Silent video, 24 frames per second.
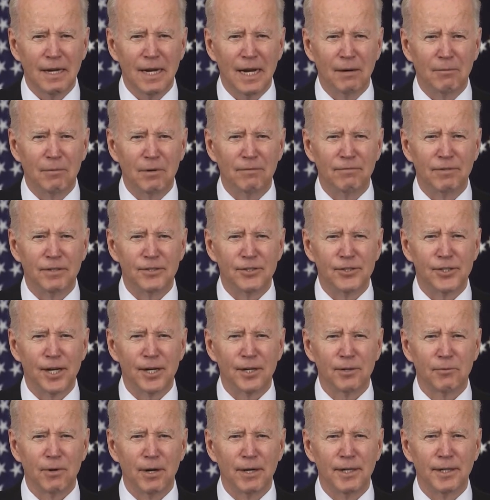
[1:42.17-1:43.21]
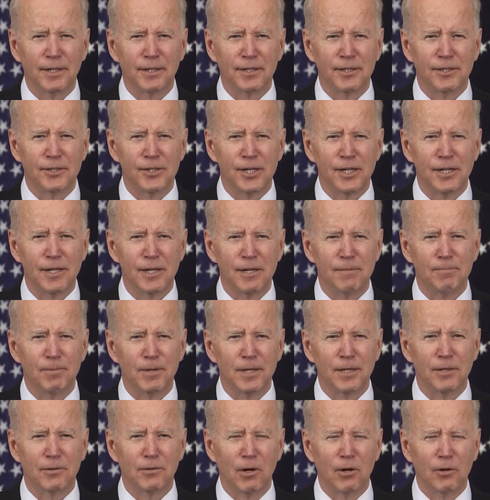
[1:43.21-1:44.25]
and we've generated a
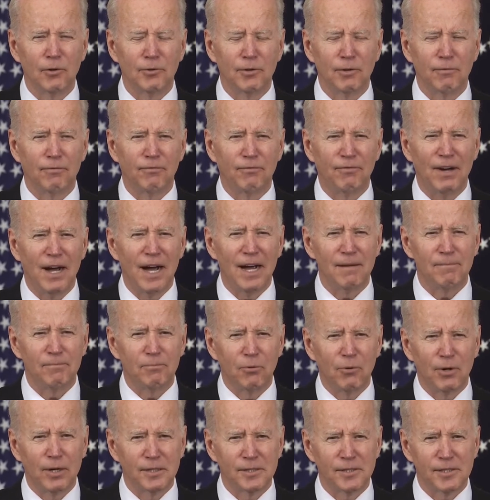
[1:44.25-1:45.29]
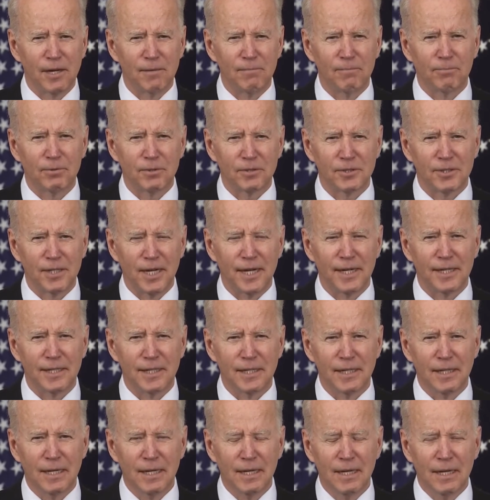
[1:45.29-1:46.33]
GDP growth of 5.7%,
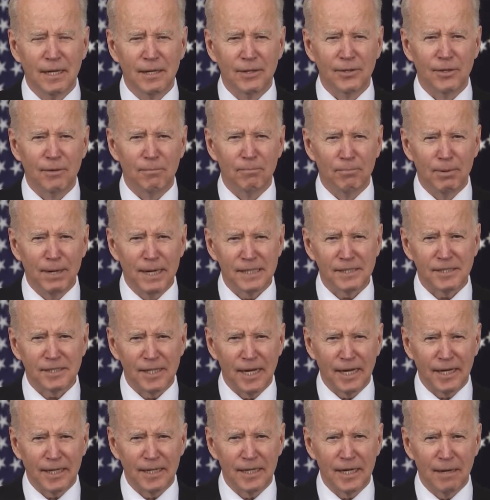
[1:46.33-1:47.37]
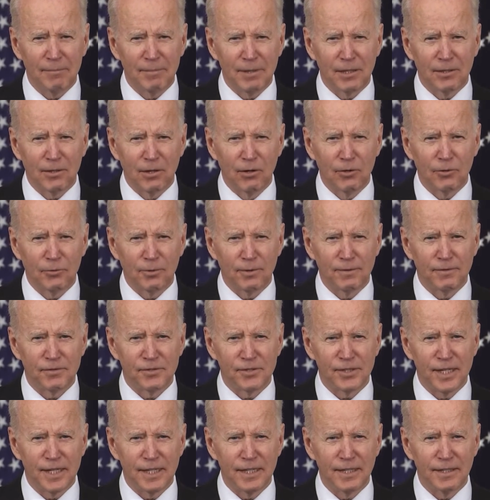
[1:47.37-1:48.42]
the best economic growth we've
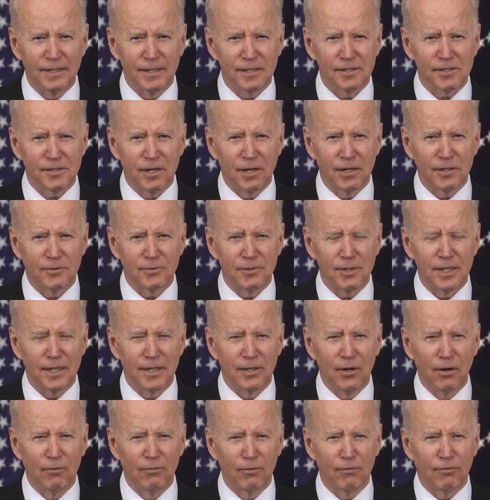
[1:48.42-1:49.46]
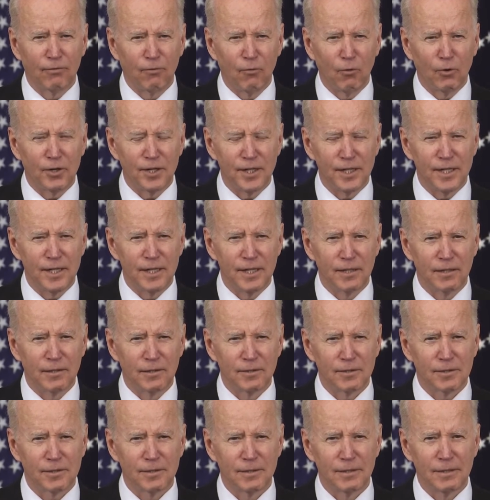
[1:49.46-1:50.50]
seen in this country in over 40
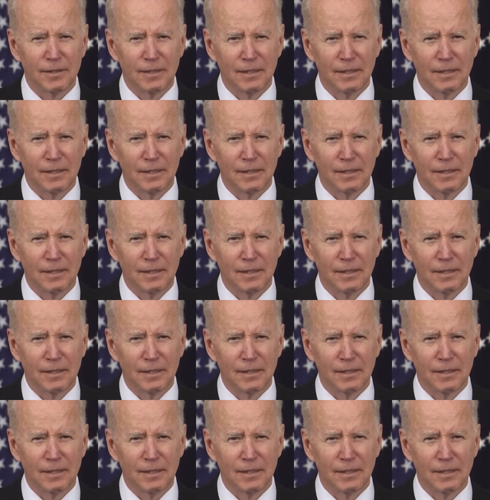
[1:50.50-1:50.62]
years.